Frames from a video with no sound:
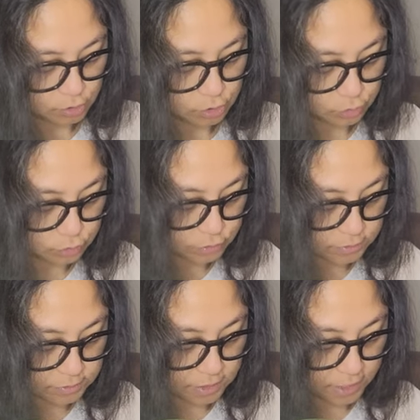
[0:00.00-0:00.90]
you took
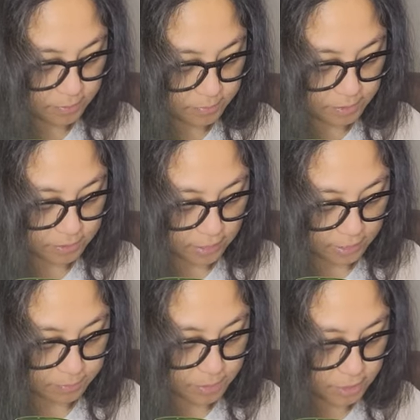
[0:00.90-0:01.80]
the time in
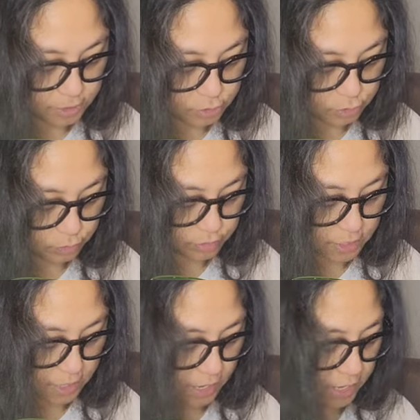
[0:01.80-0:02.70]
like making sure
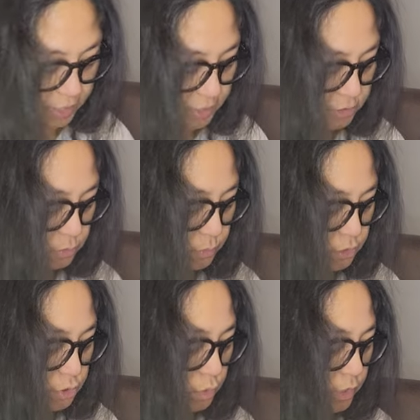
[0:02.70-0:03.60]
that I get to enjoy